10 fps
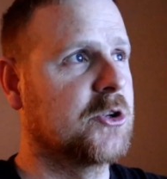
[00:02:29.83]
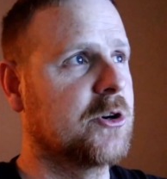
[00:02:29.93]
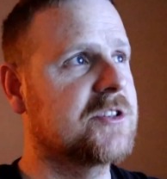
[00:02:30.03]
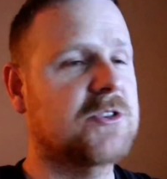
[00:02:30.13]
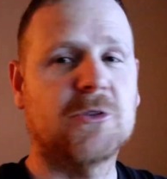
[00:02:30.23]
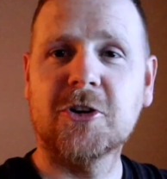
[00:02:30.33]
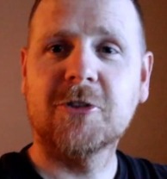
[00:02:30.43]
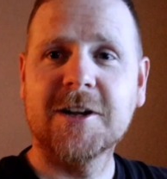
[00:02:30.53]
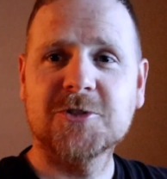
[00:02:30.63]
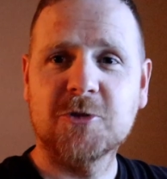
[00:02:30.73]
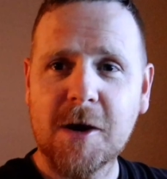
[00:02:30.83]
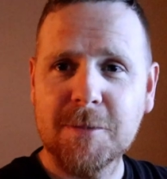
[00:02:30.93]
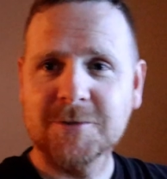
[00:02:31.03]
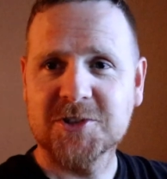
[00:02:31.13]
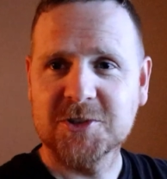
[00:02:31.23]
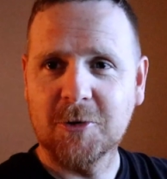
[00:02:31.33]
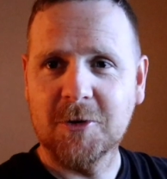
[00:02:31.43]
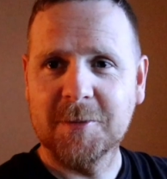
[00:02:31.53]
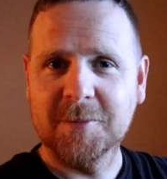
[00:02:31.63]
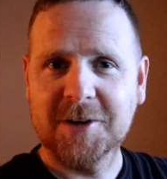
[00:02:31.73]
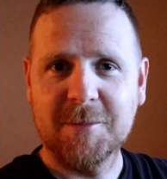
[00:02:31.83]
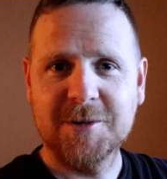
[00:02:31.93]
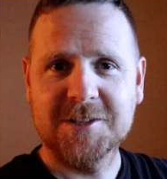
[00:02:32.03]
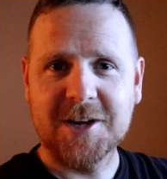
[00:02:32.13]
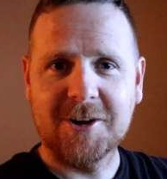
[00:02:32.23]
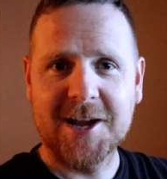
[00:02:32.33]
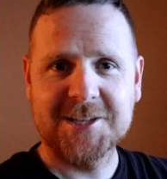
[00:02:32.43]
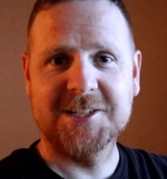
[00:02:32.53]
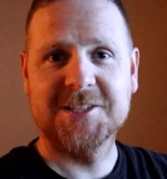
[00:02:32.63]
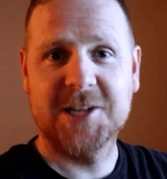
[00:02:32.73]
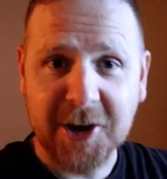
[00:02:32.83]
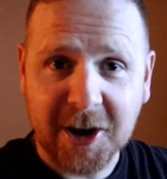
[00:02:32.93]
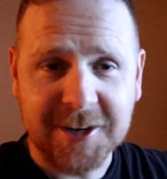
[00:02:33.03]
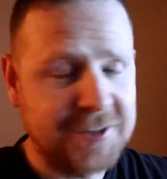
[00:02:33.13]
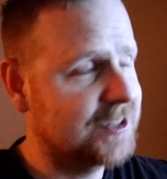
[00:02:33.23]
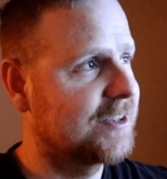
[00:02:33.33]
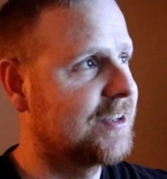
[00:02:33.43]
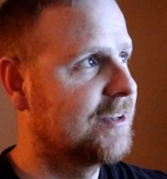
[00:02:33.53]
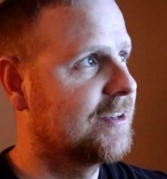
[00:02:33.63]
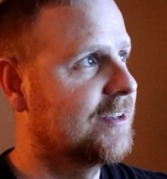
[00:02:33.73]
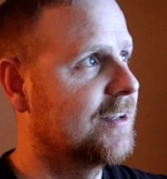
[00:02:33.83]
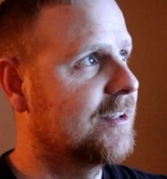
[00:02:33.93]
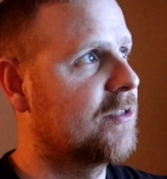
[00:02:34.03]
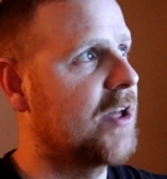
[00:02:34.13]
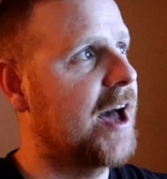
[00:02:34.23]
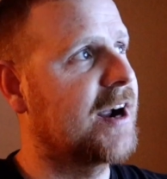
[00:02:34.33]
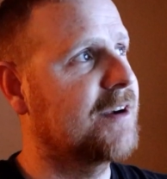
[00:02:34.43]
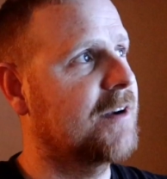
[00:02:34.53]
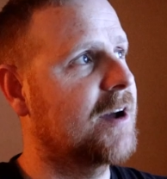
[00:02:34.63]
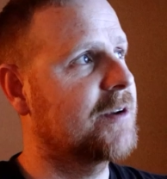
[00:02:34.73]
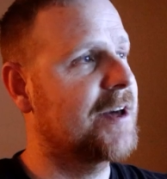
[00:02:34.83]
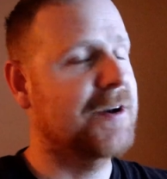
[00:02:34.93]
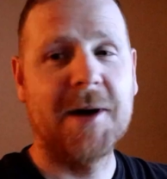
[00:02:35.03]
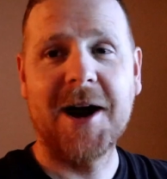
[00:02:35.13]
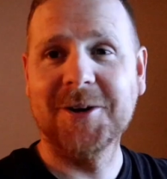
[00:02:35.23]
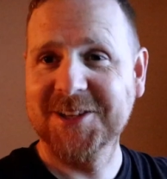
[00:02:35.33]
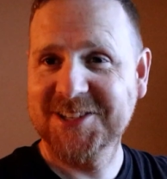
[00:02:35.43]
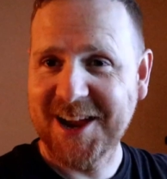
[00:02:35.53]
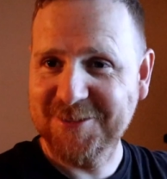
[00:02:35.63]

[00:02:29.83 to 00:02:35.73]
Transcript: There's literally a tropical storm coming to Tallahassee tonight that I found out about this